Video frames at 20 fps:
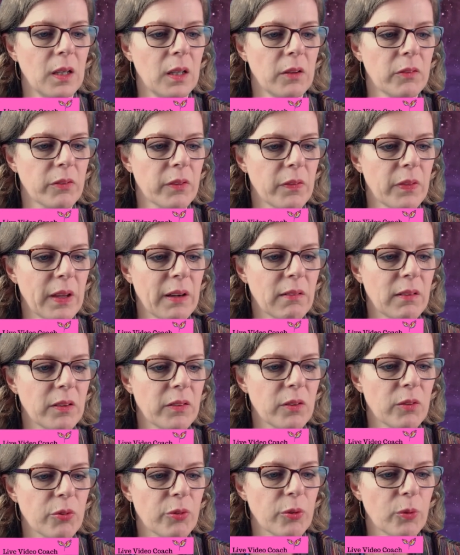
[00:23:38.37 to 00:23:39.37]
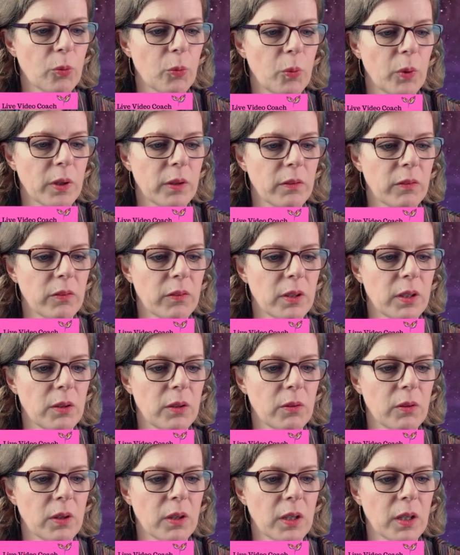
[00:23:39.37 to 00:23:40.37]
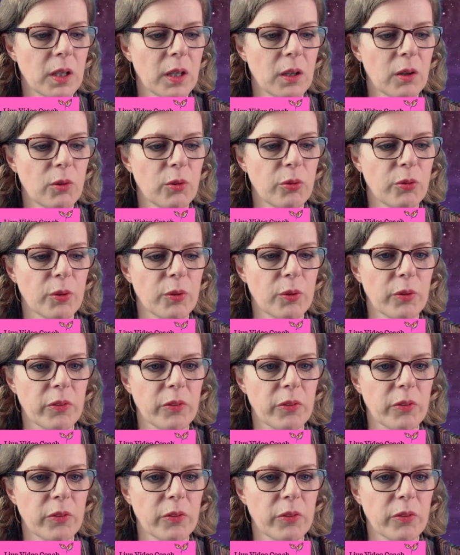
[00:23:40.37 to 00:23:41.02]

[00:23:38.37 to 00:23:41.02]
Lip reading: So there are different ones that you can go for.